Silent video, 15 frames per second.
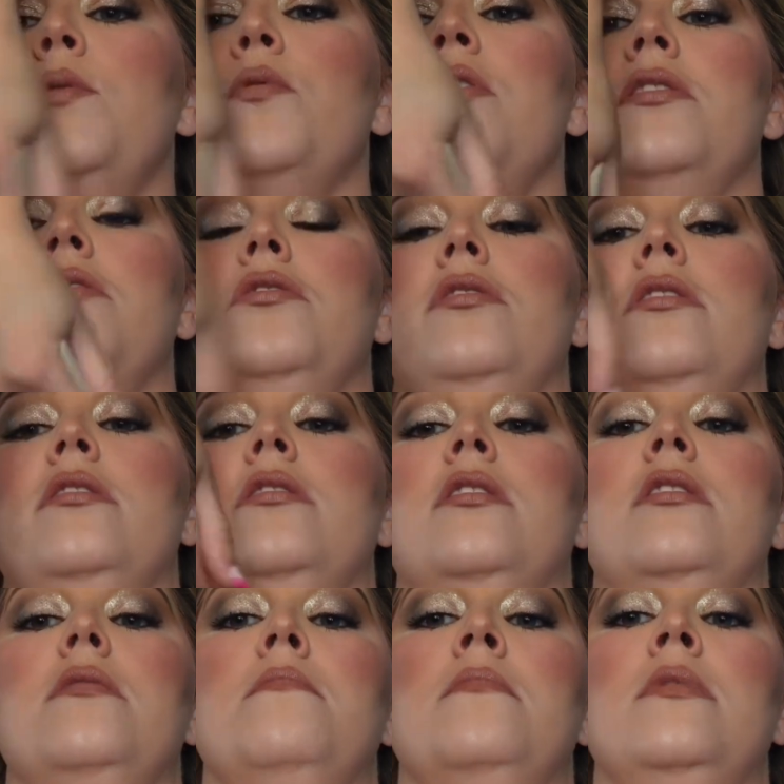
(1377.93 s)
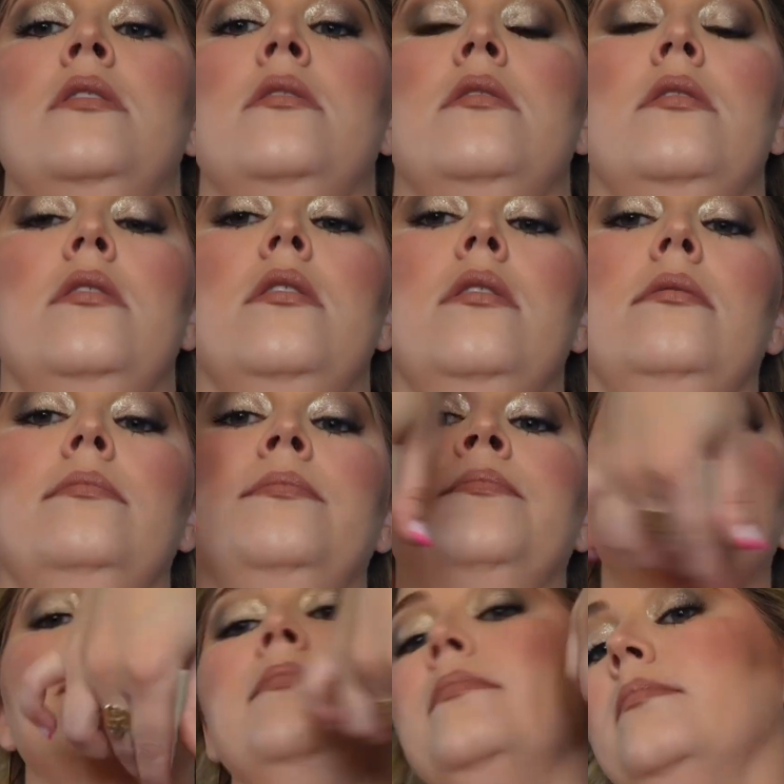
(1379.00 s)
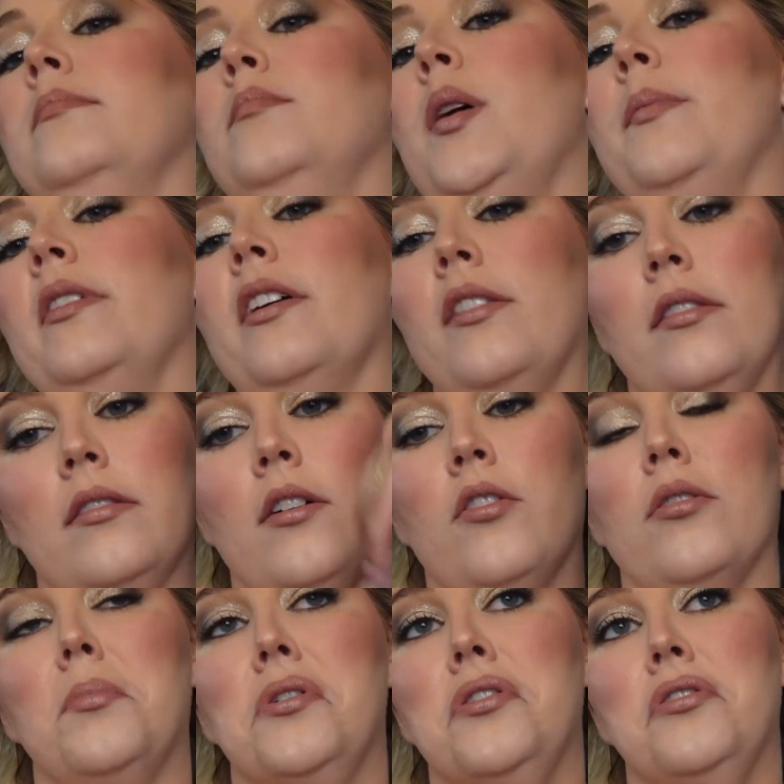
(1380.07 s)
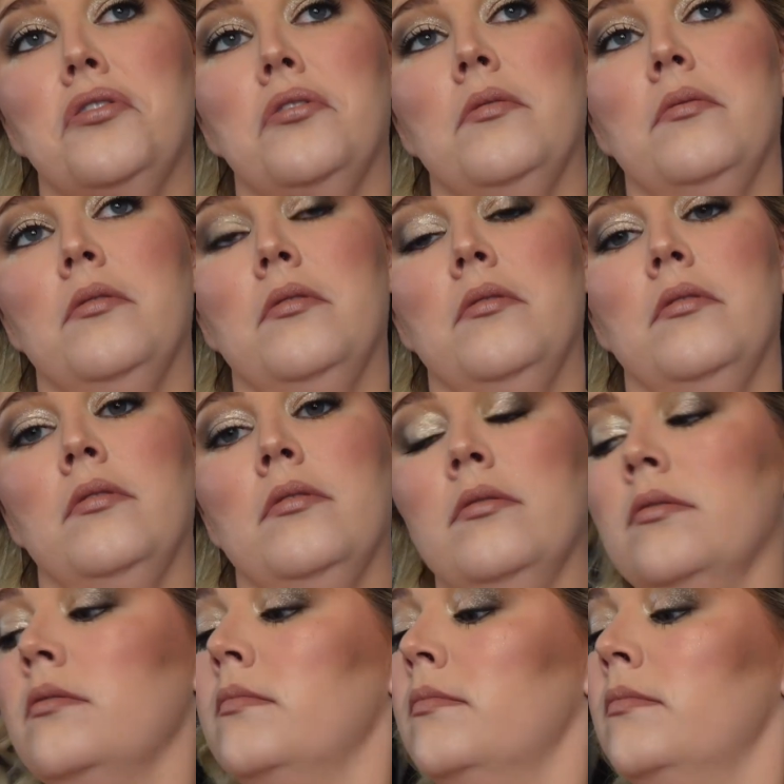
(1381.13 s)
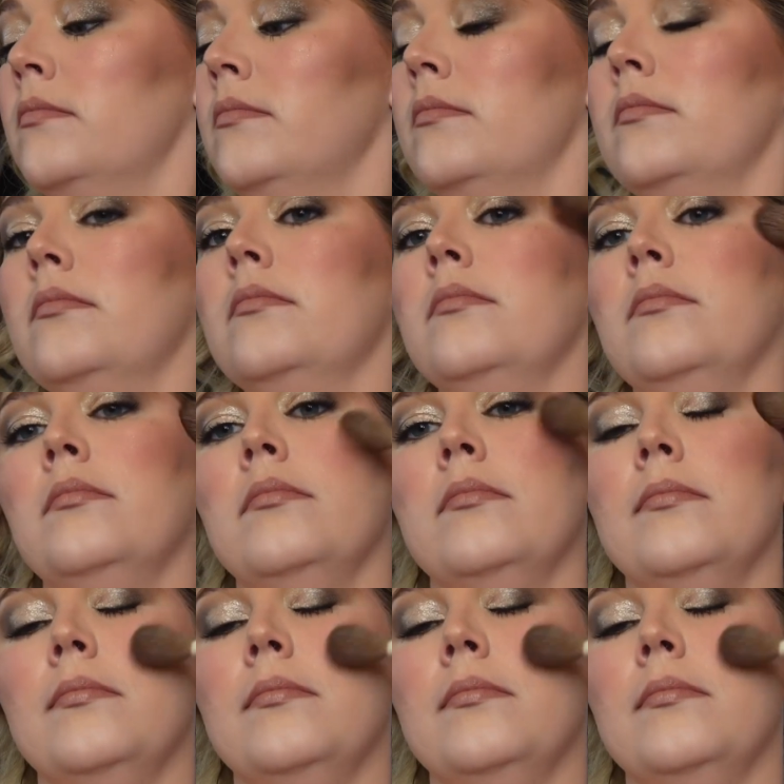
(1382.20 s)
there and not move too much. But as you can see, her face and neck, and I just went